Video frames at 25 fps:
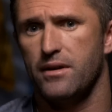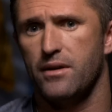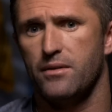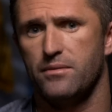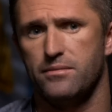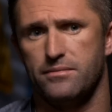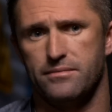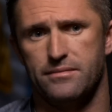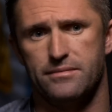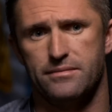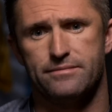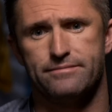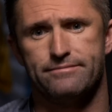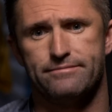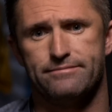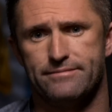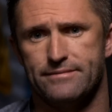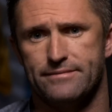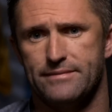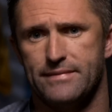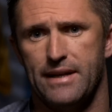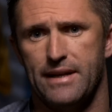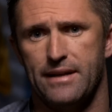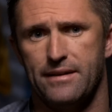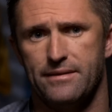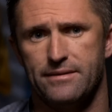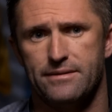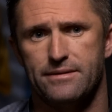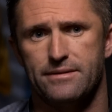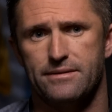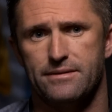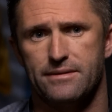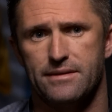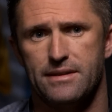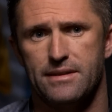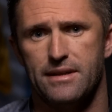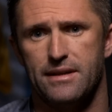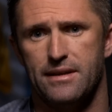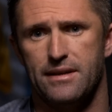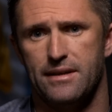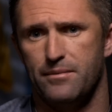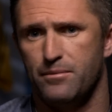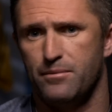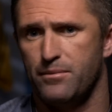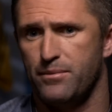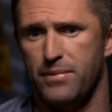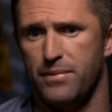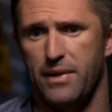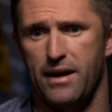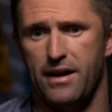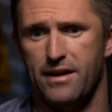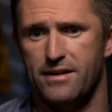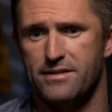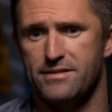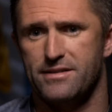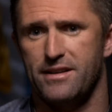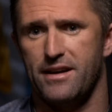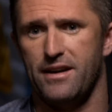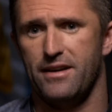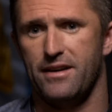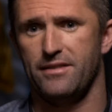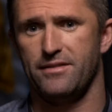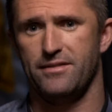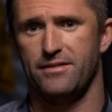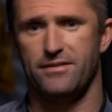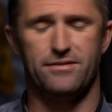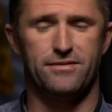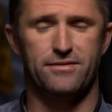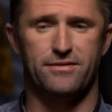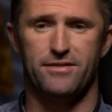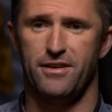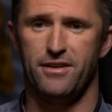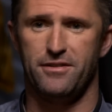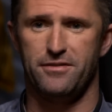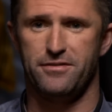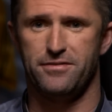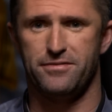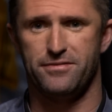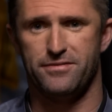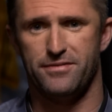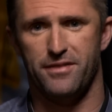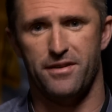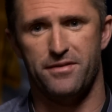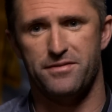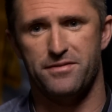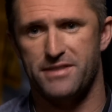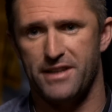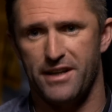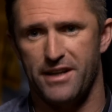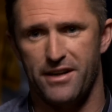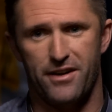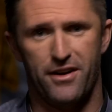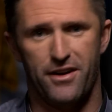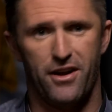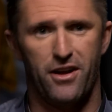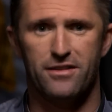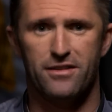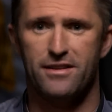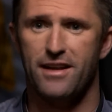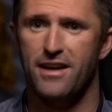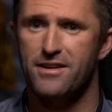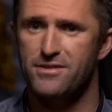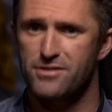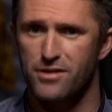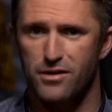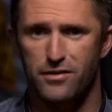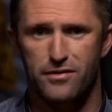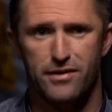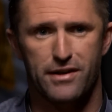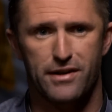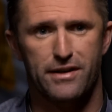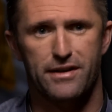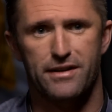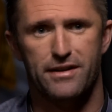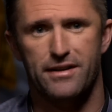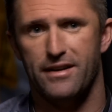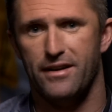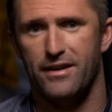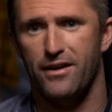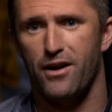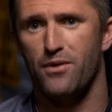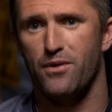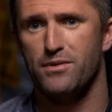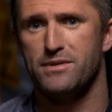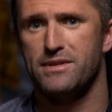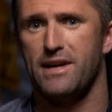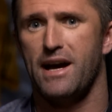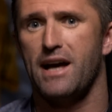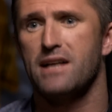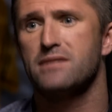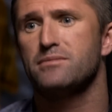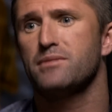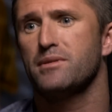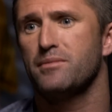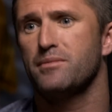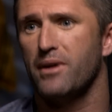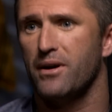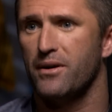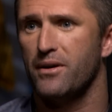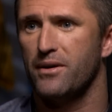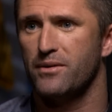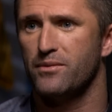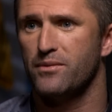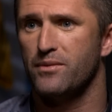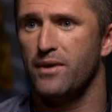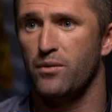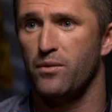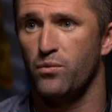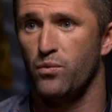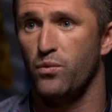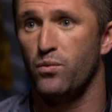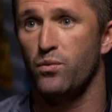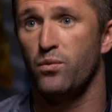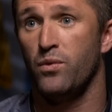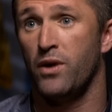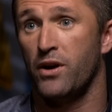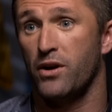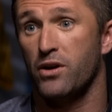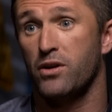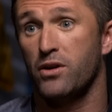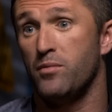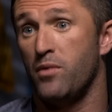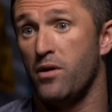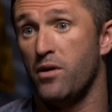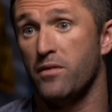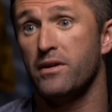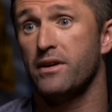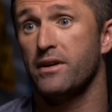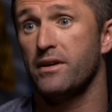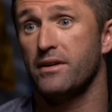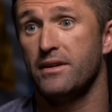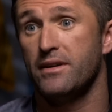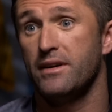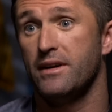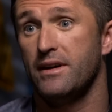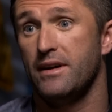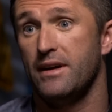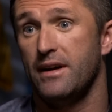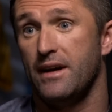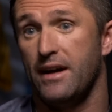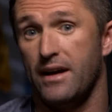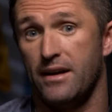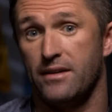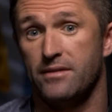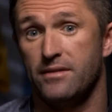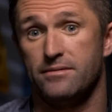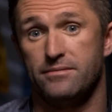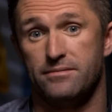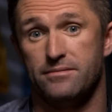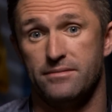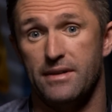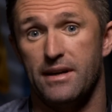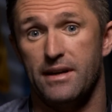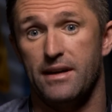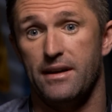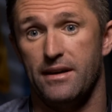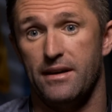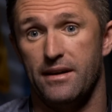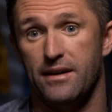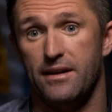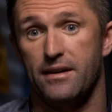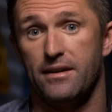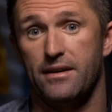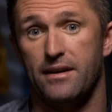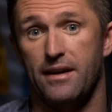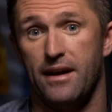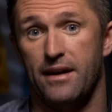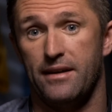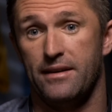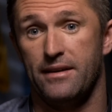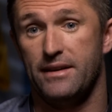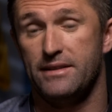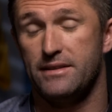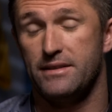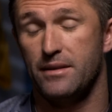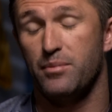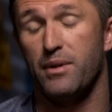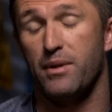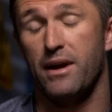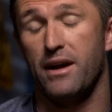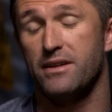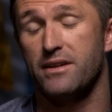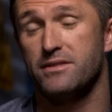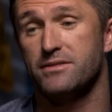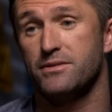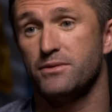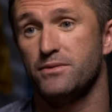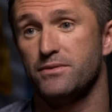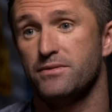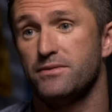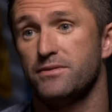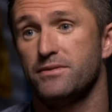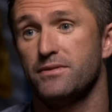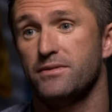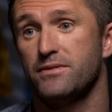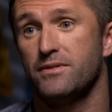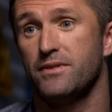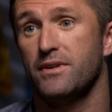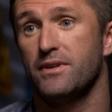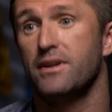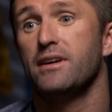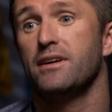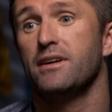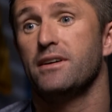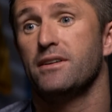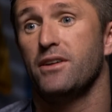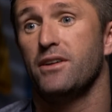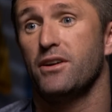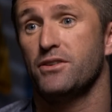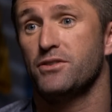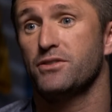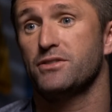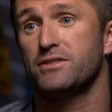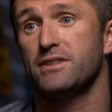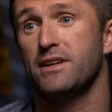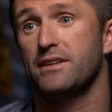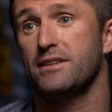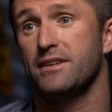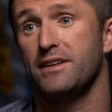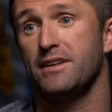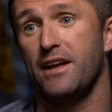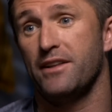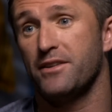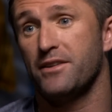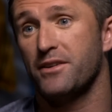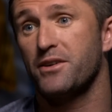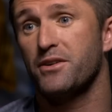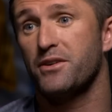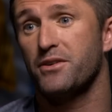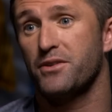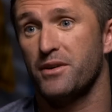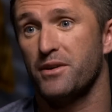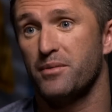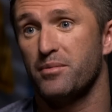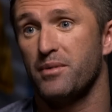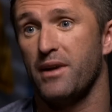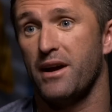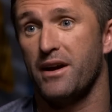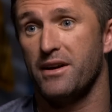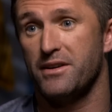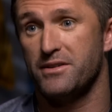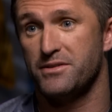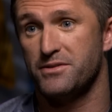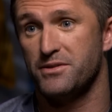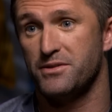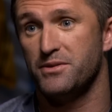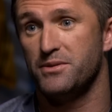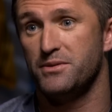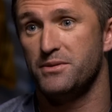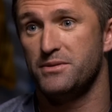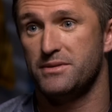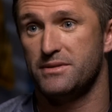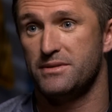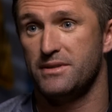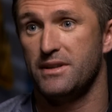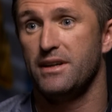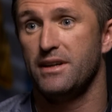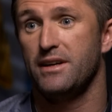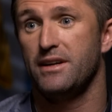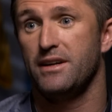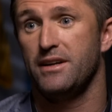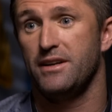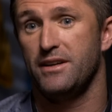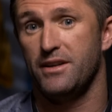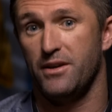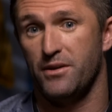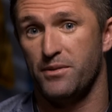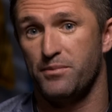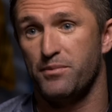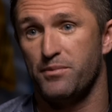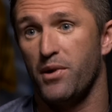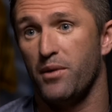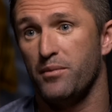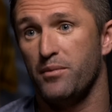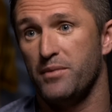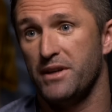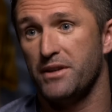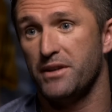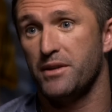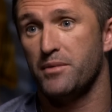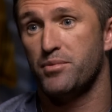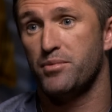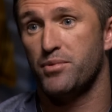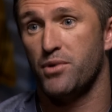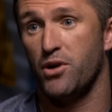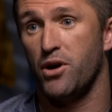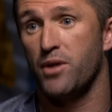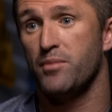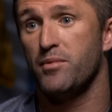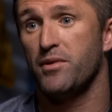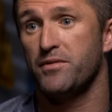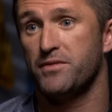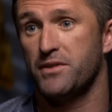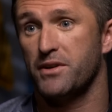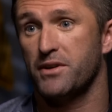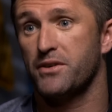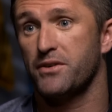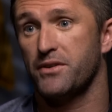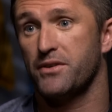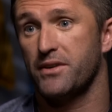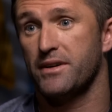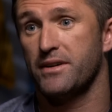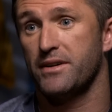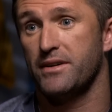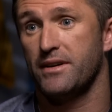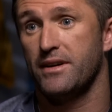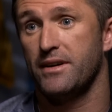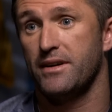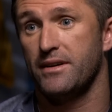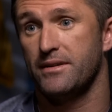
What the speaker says: you know, and players that I've seen on holidays over here always ask me about and want to come over here. And these are players who've not just at the end of the career, players who's, you know, probably in the prime of the career.